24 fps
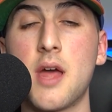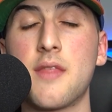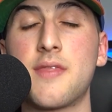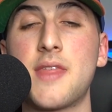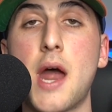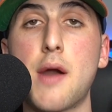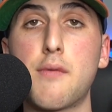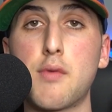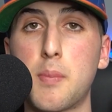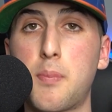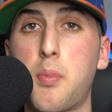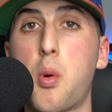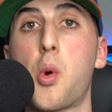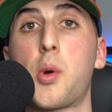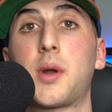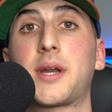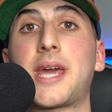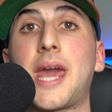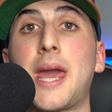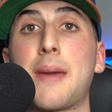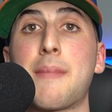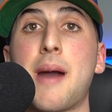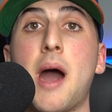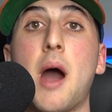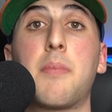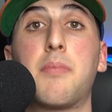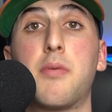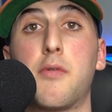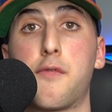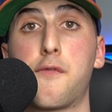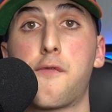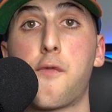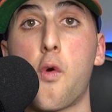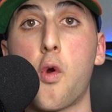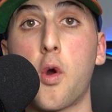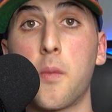That report came out
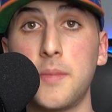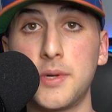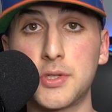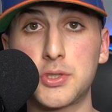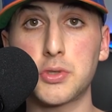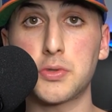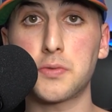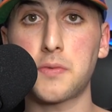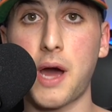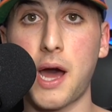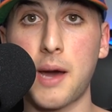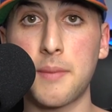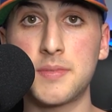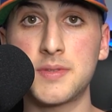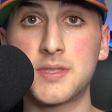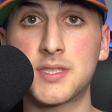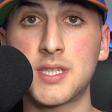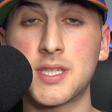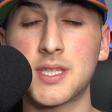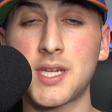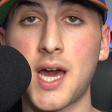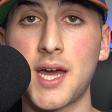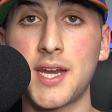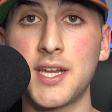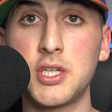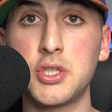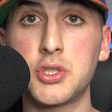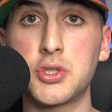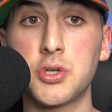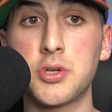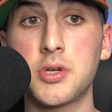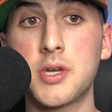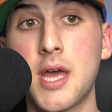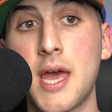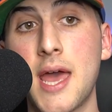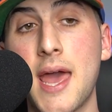before Mitchell Robinson got
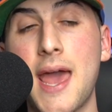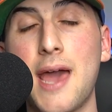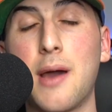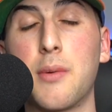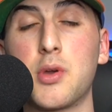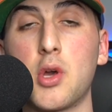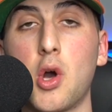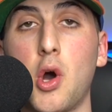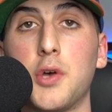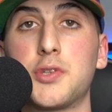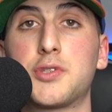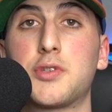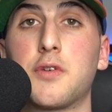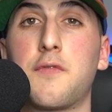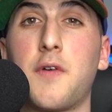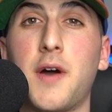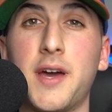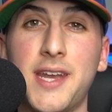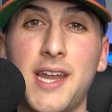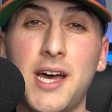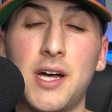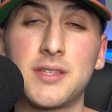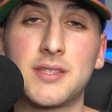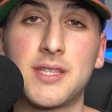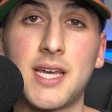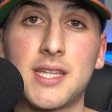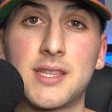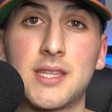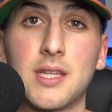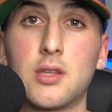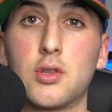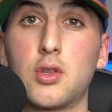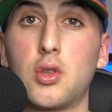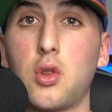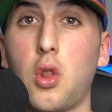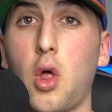injured. And we also find out that
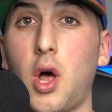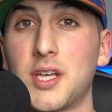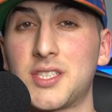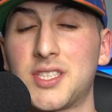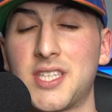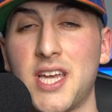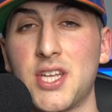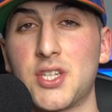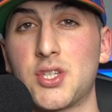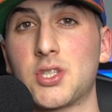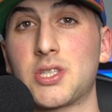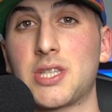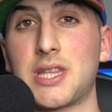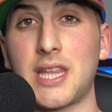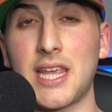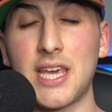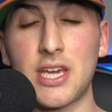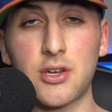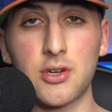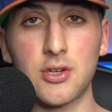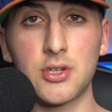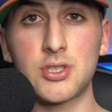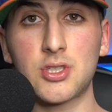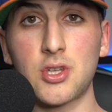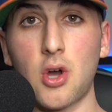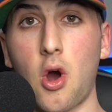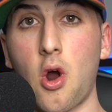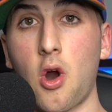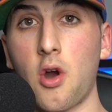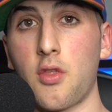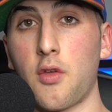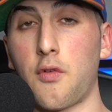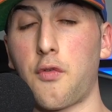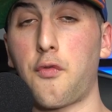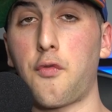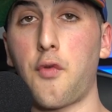the Los Angeles Lakers
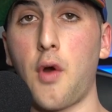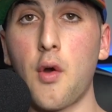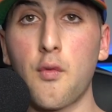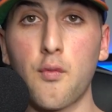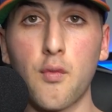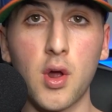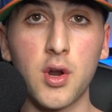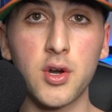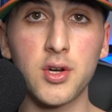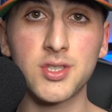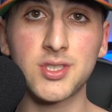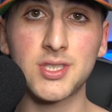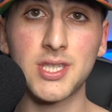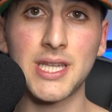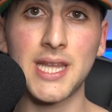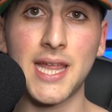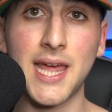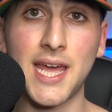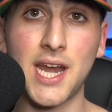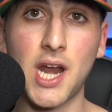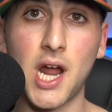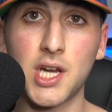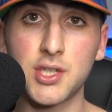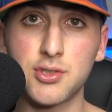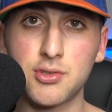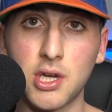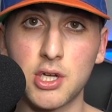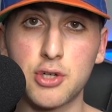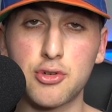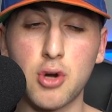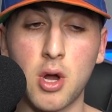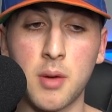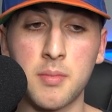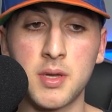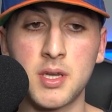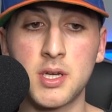are the front runners to land Andre
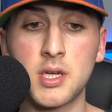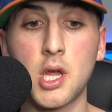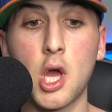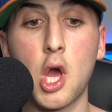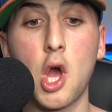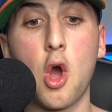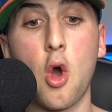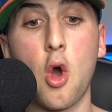Drummond.